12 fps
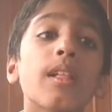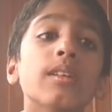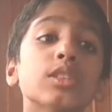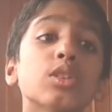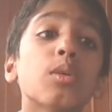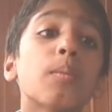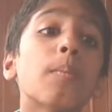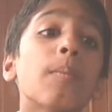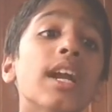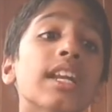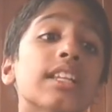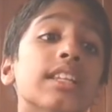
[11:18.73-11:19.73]
So,
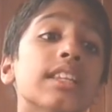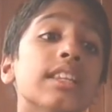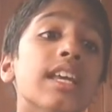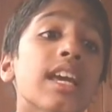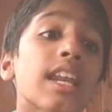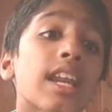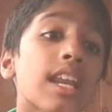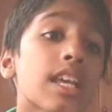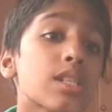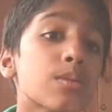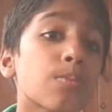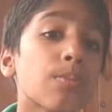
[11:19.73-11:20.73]
but they
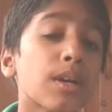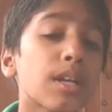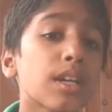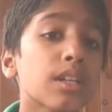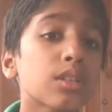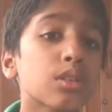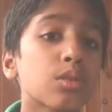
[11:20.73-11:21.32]
respire